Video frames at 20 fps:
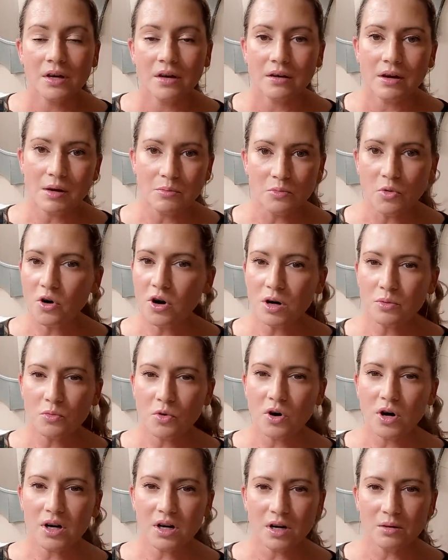And more and
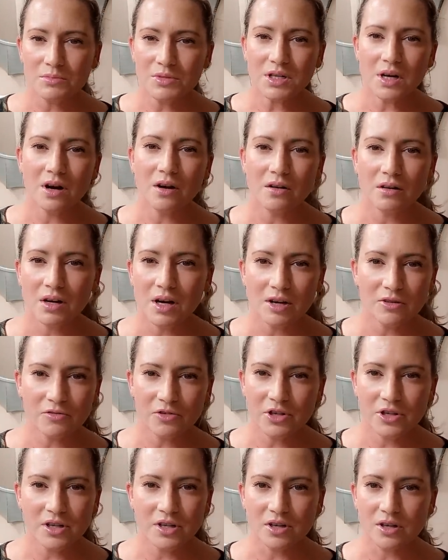more comes out
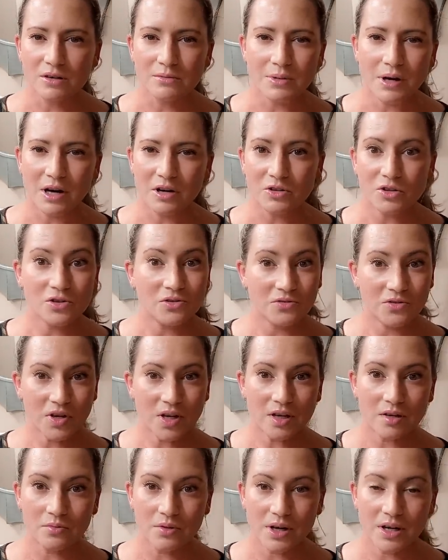every year about
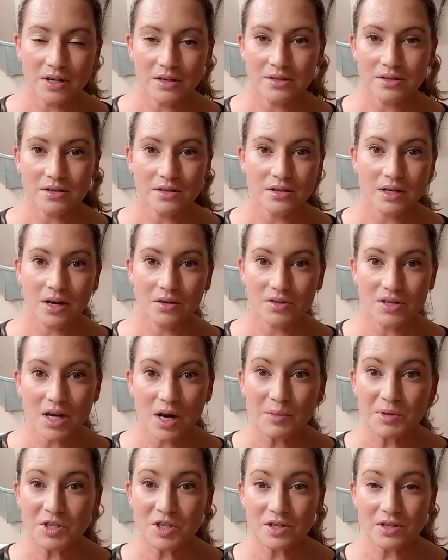UVA rays and how
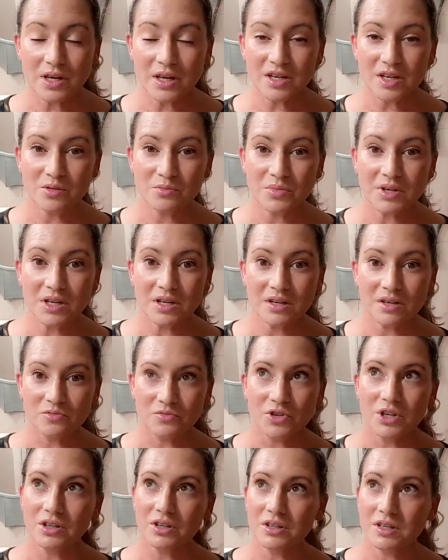damaging they can be. And
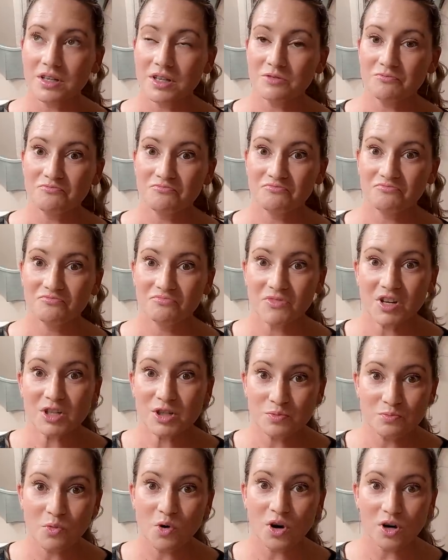really,
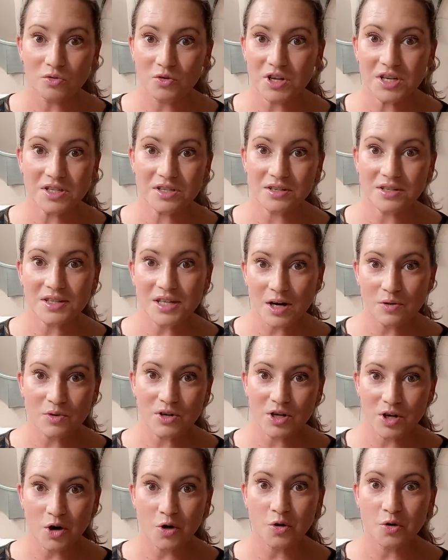it's more recent that we
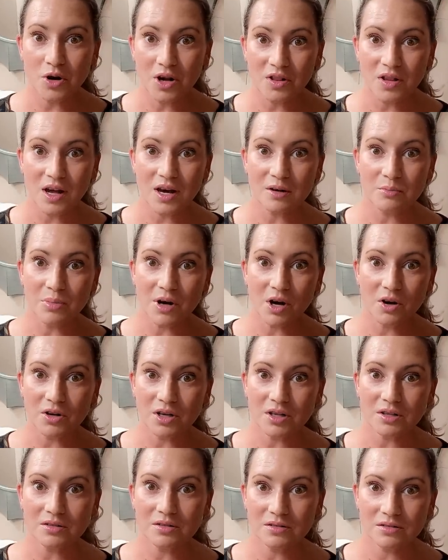know a lot about
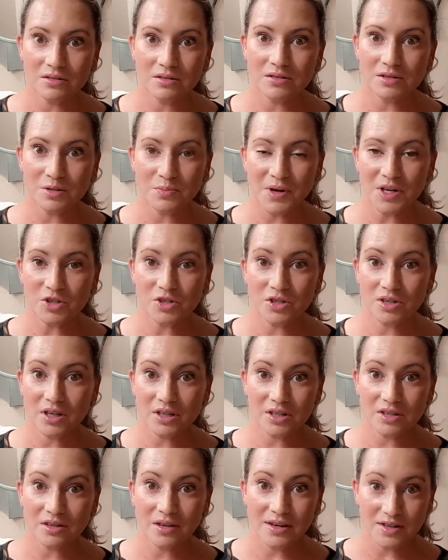it especially
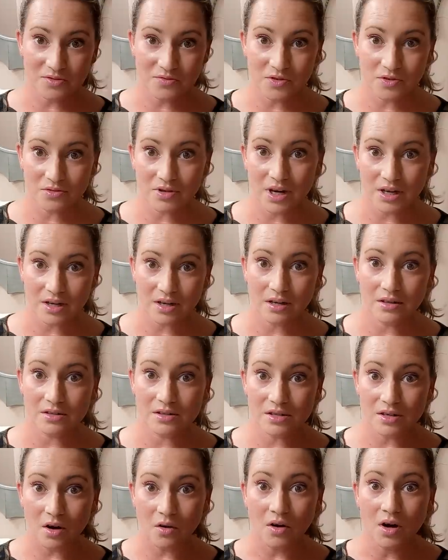like in the last few decades.
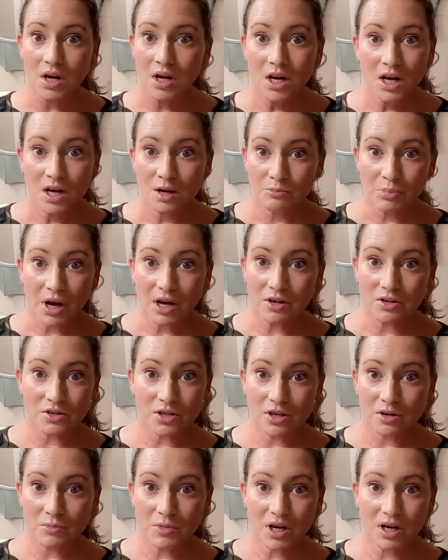So
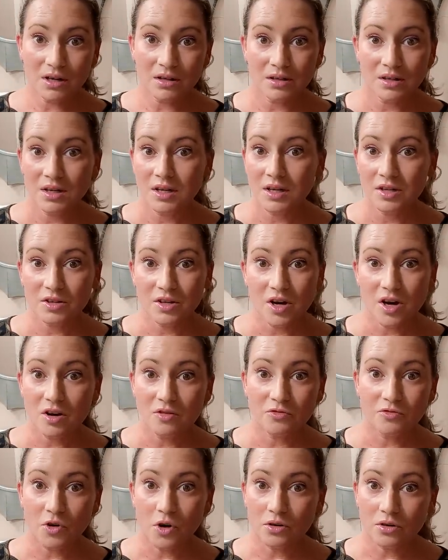Bioderma,
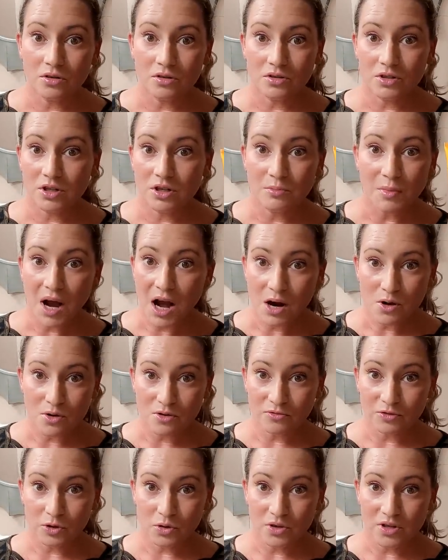their Photoderm Aqua
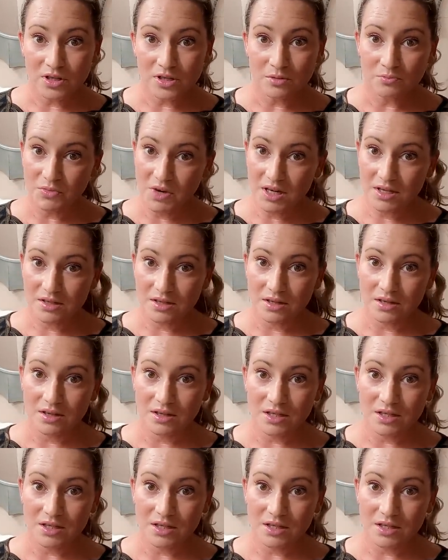Fluid is amazing.